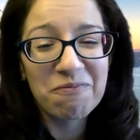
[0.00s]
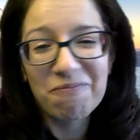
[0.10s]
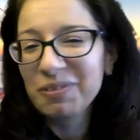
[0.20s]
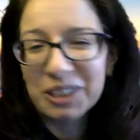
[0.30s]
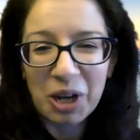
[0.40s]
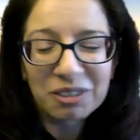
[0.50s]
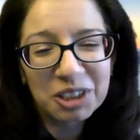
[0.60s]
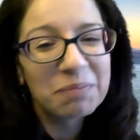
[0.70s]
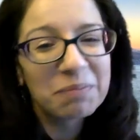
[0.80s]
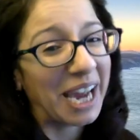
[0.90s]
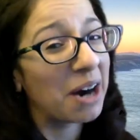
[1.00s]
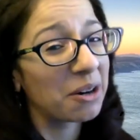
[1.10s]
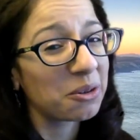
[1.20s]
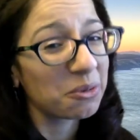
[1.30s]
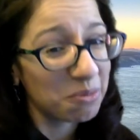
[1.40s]
Scholarships are
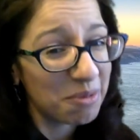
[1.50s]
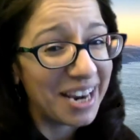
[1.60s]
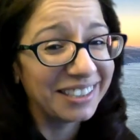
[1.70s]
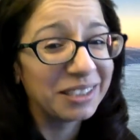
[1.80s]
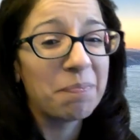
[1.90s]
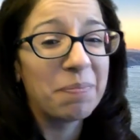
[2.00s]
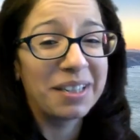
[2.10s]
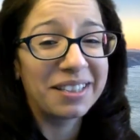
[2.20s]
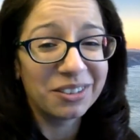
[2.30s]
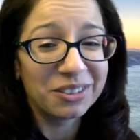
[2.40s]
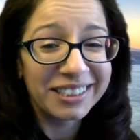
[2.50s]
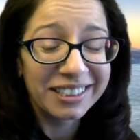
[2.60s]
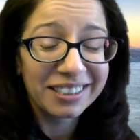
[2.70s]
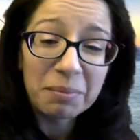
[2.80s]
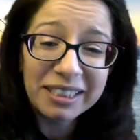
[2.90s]
great, but they're still
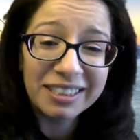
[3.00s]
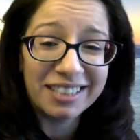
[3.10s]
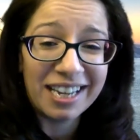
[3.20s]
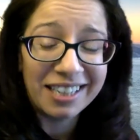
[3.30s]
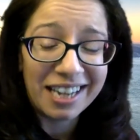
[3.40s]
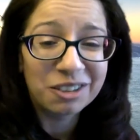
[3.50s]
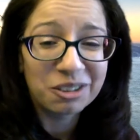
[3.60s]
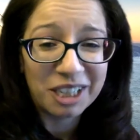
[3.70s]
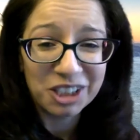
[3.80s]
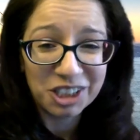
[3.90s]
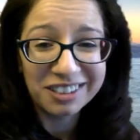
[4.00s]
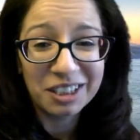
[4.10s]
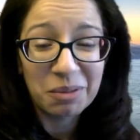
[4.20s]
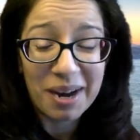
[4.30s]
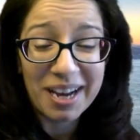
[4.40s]
limited, and education in the
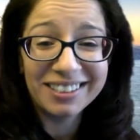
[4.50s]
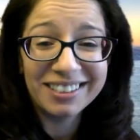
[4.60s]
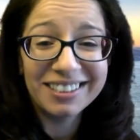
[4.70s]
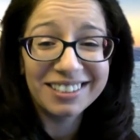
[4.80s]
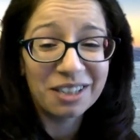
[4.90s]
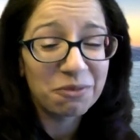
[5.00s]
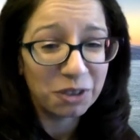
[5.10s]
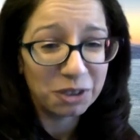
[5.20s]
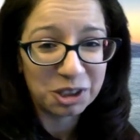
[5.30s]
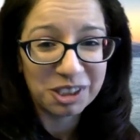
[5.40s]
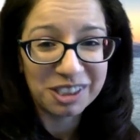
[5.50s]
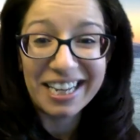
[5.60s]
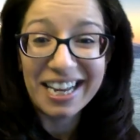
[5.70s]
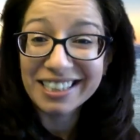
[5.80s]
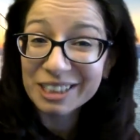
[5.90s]
US is unfortunately
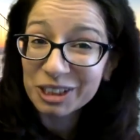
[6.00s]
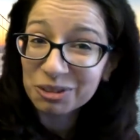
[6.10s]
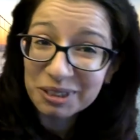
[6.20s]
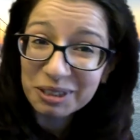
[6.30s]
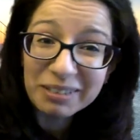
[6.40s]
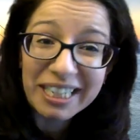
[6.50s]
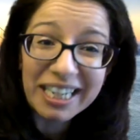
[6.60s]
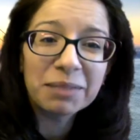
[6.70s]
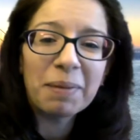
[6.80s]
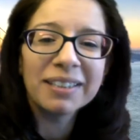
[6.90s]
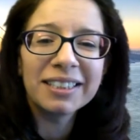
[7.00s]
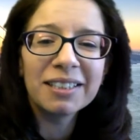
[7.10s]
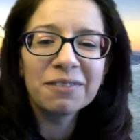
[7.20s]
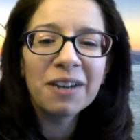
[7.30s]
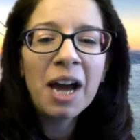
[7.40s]
extremely expensive.
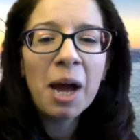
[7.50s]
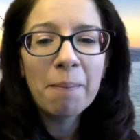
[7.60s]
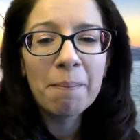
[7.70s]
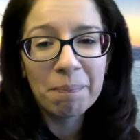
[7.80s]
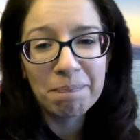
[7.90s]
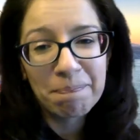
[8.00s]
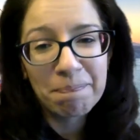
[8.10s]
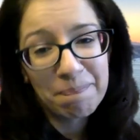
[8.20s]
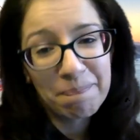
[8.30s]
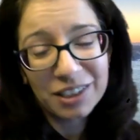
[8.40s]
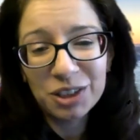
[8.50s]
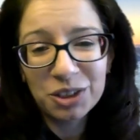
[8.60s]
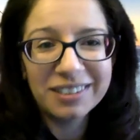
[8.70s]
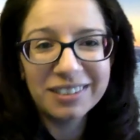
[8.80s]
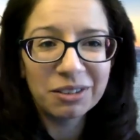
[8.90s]
Many
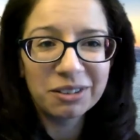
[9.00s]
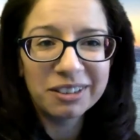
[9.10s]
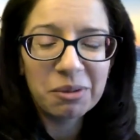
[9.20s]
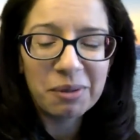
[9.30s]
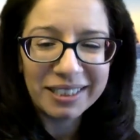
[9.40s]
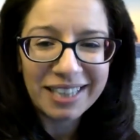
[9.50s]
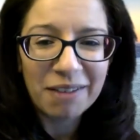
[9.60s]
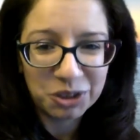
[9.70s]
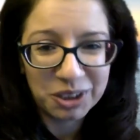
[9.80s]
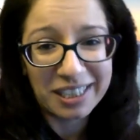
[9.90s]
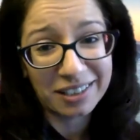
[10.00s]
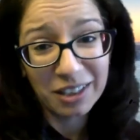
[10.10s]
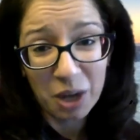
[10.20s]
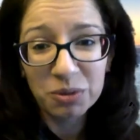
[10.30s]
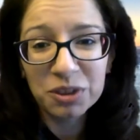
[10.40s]
students here in the US have to take
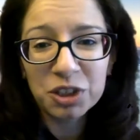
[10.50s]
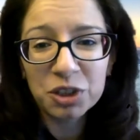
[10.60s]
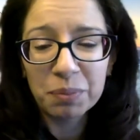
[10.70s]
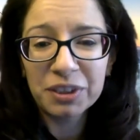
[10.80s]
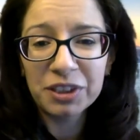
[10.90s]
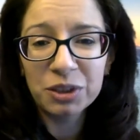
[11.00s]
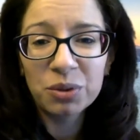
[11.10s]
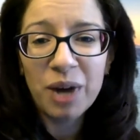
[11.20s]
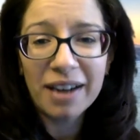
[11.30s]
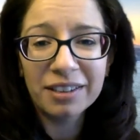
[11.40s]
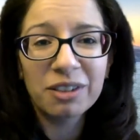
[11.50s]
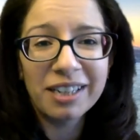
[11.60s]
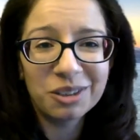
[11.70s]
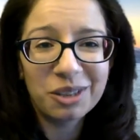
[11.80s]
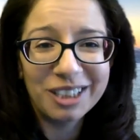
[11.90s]
loans to pursue higher
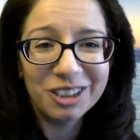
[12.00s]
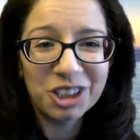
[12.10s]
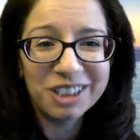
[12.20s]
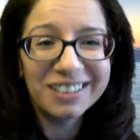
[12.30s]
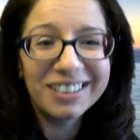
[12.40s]
education.